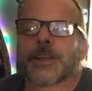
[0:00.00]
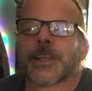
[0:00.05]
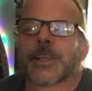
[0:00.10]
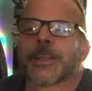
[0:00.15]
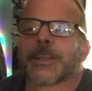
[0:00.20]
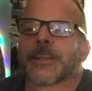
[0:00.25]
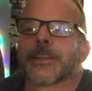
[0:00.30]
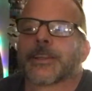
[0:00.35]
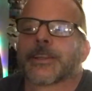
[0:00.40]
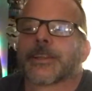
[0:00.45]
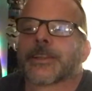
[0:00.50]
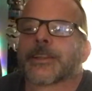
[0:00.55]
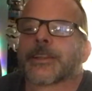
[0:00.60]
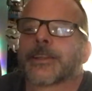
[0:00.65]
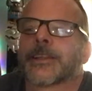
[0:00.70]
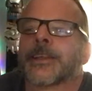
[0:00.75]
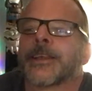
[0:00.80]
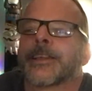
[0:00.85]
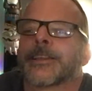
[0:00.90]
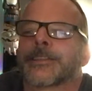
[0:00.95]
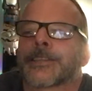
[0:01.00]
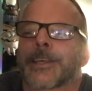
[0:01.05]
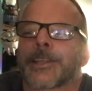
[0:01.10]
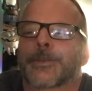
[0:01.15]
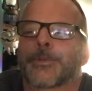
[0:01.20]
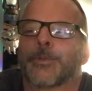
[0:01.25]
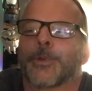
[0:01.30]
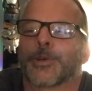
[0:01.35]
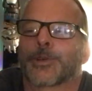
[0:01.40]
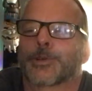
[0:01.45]
And it's
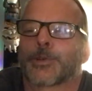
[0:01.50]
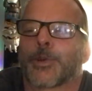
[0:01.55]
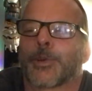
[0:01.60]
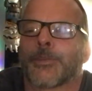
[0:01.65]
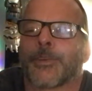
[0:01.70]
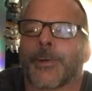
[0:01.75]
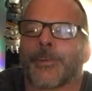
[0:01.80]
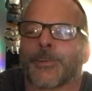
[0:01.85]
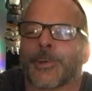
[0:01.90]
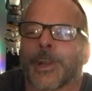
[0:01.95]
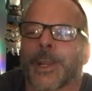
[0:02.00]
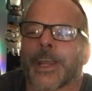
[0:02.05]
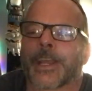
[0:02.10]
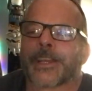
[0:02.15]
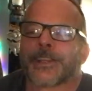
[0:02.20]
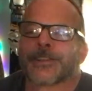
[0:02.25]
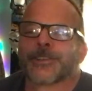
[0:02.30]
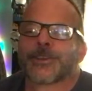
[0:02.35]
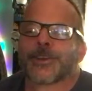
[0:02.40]
like the most we've ever had.